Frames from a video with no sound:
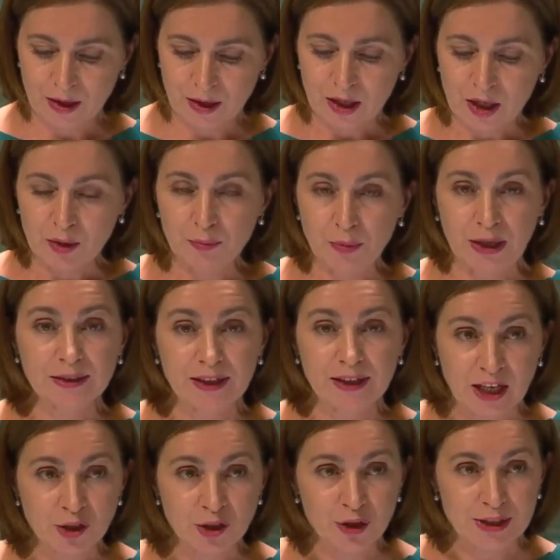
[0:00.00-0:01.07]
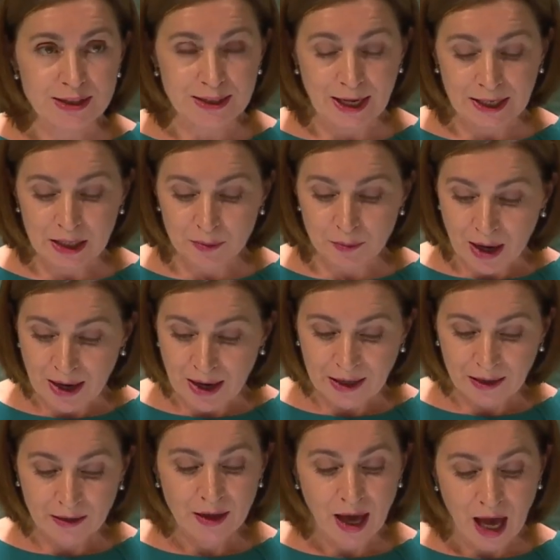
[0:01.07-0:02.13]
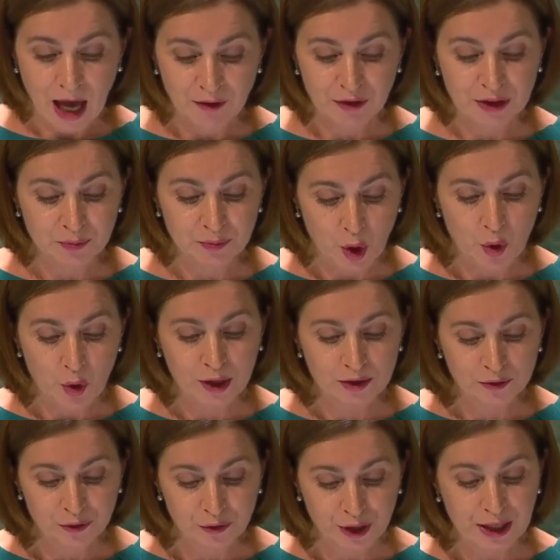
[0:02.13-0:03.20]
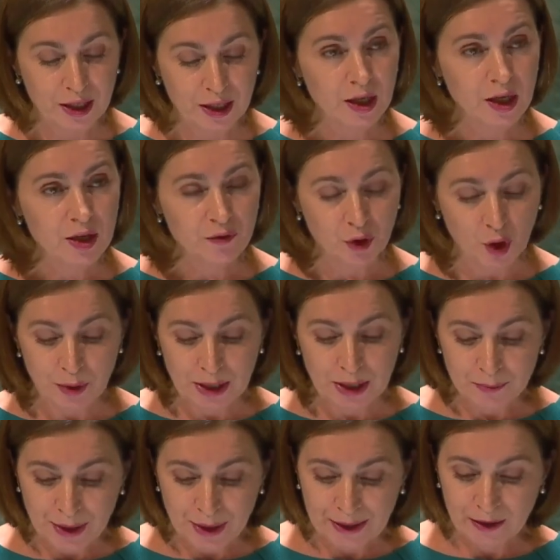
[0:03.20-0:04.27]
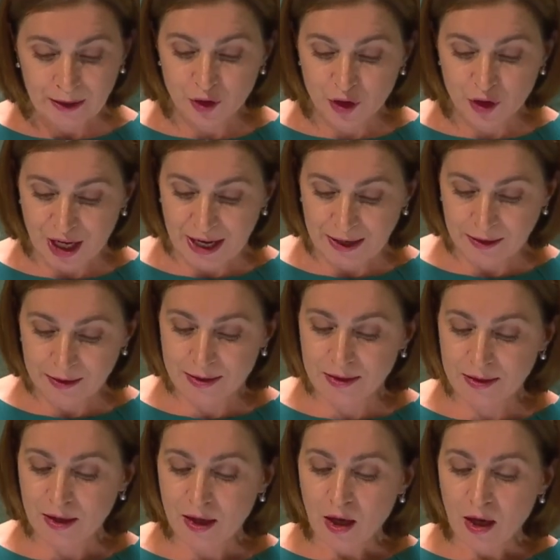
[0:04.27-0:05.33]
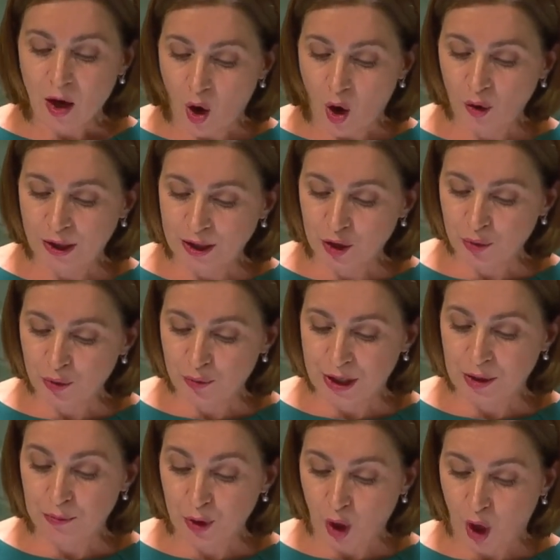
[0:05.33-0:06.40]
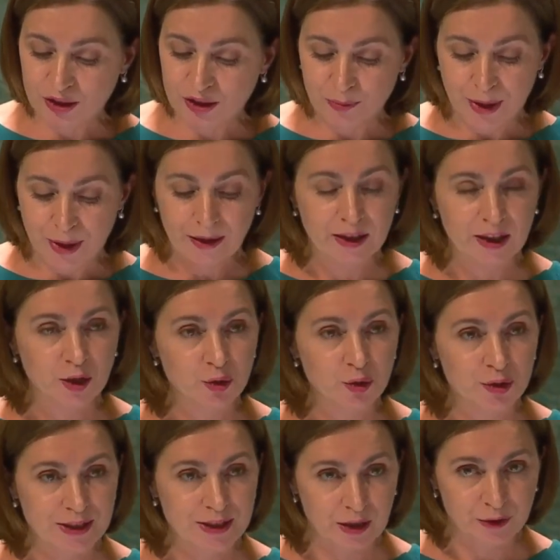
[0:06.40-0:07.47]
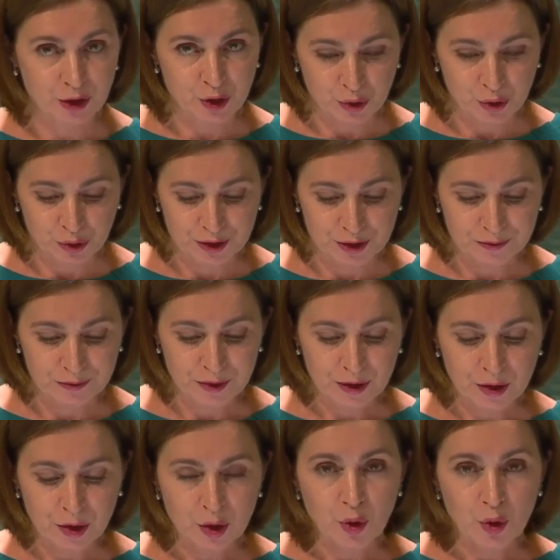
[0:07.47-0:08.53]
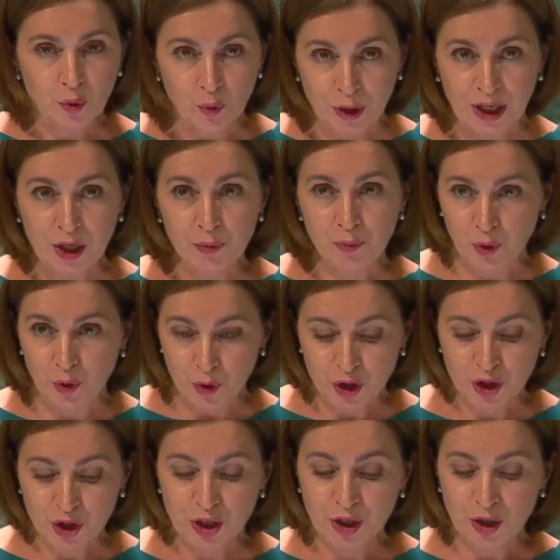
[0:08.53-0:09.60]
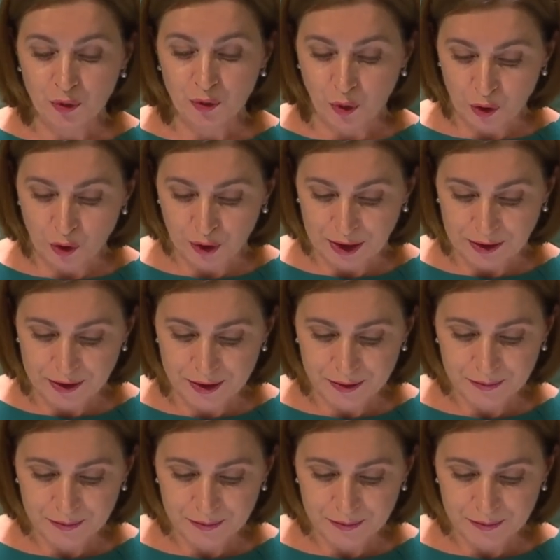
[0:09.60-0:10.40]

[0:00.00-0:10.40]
But countries like mine haven't broken free from imperial chains only to be brought back into servitude. We push forward.